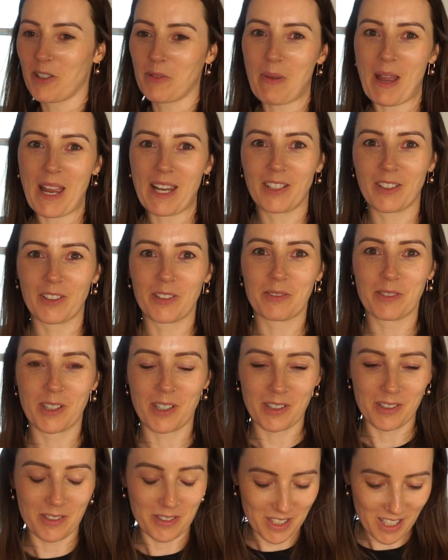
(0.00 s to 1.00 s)
paint on the
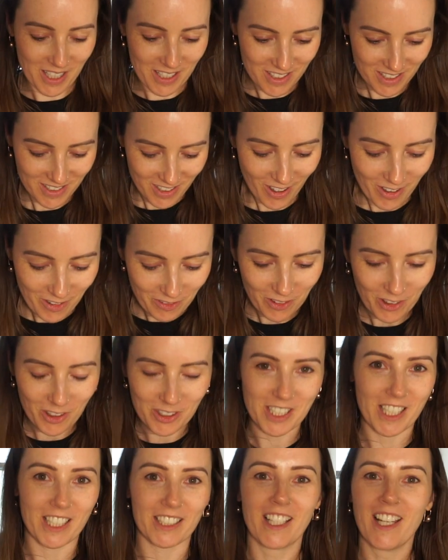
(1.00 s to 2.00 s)
walls. There's no floor
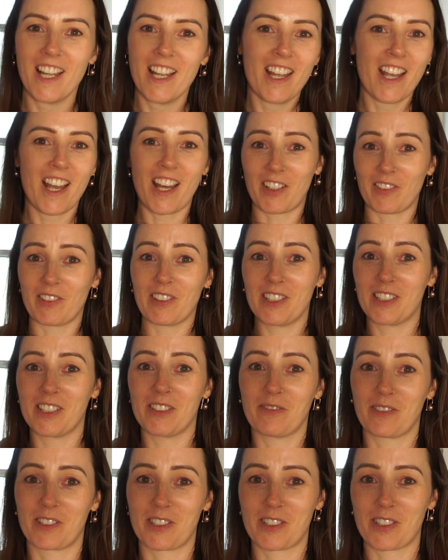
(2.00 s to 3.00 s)
down. And I really
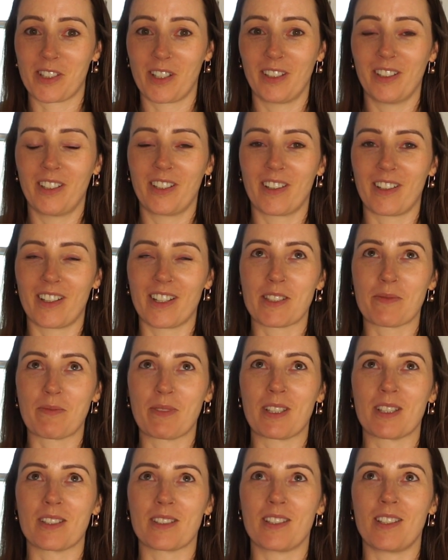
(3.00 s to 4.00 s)
didn't want to show you guys
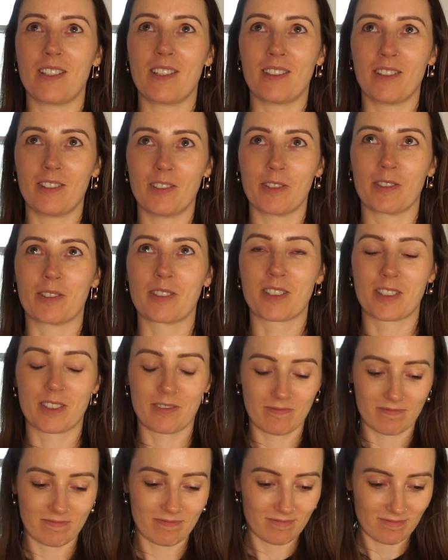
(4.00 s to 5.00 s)
because it
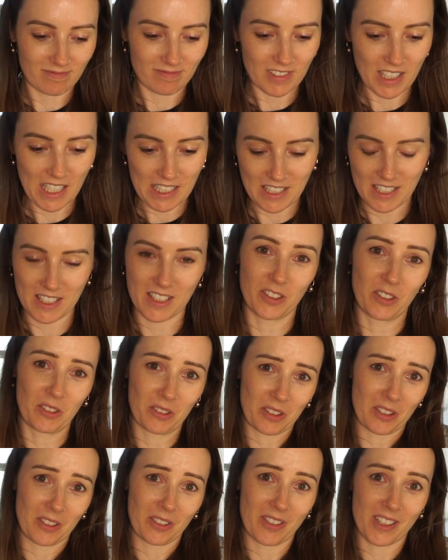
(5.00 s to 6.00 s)
doesn't
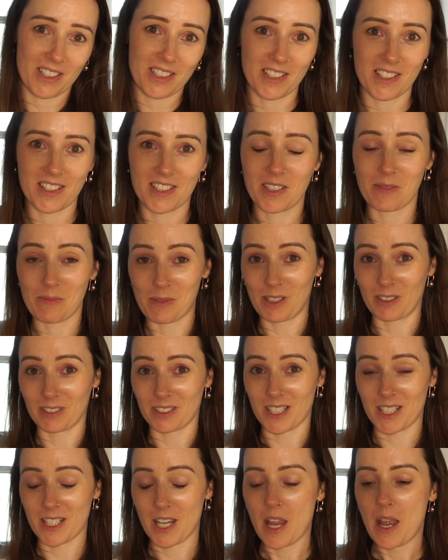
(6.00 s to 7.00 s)
look the nicest, to be
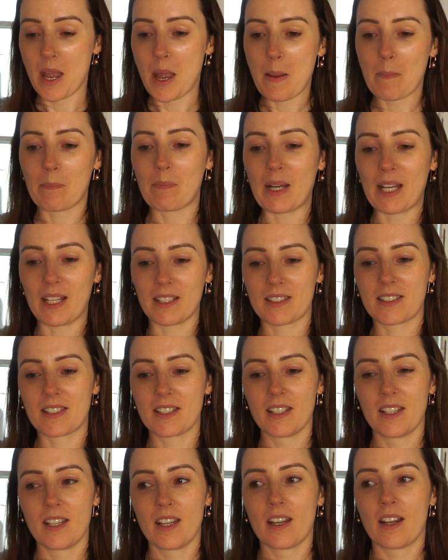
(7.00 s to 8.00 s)
honest. But
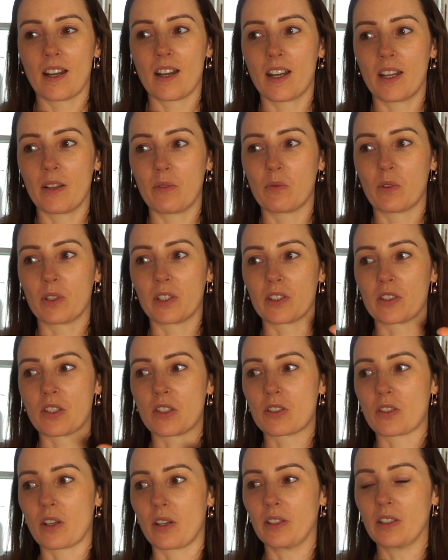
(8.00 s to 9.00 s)
I wanted to
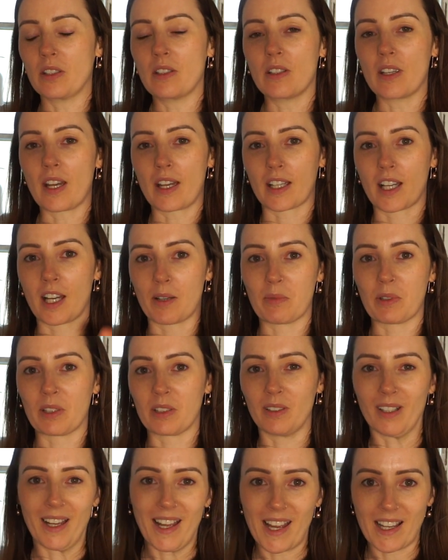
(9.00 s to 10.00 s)
show you a couple
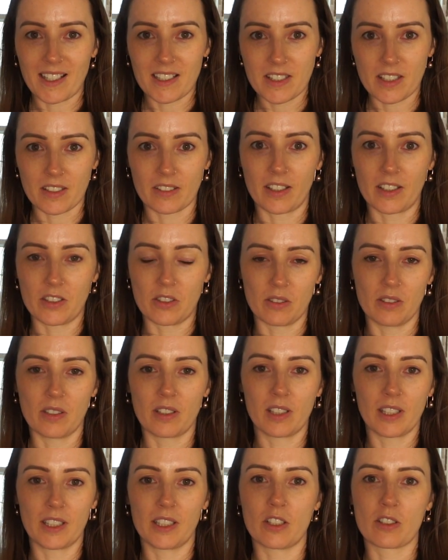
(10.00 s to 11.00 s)
little hacks that I do to
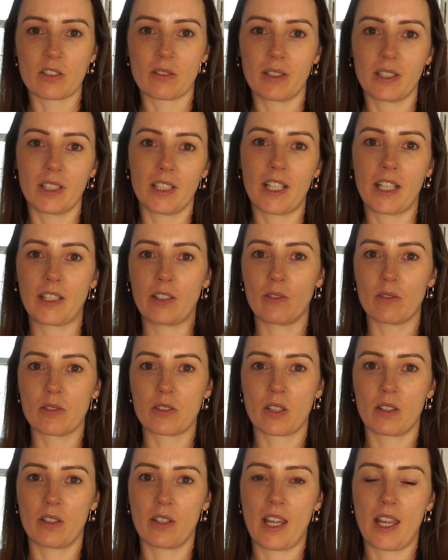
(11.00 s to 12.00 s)
clean the toilet, and
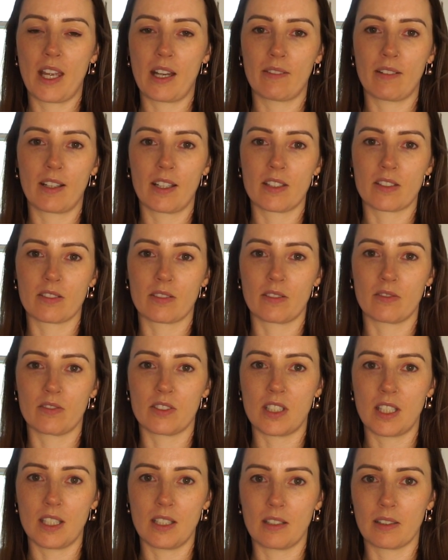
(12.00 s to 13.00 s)
also how I sort of
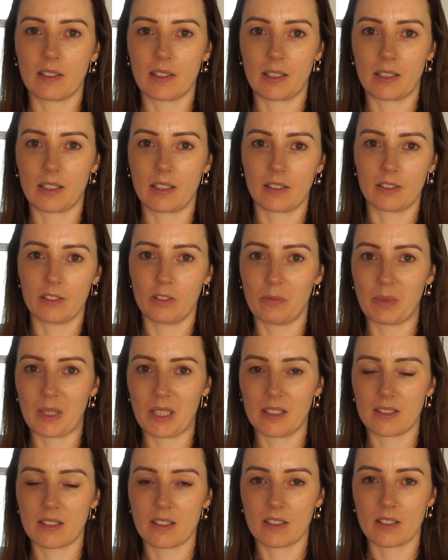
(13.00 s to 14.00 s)
deep clean it a little
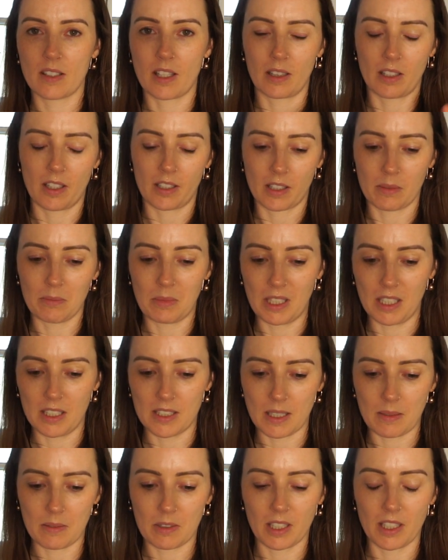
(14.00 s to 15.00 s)
bit, like a mini
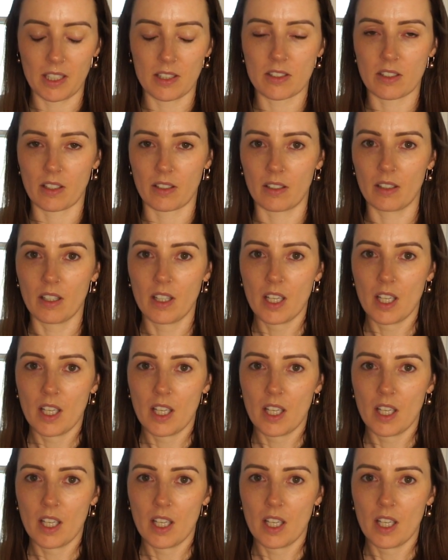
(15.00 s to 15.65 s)
deep clean. So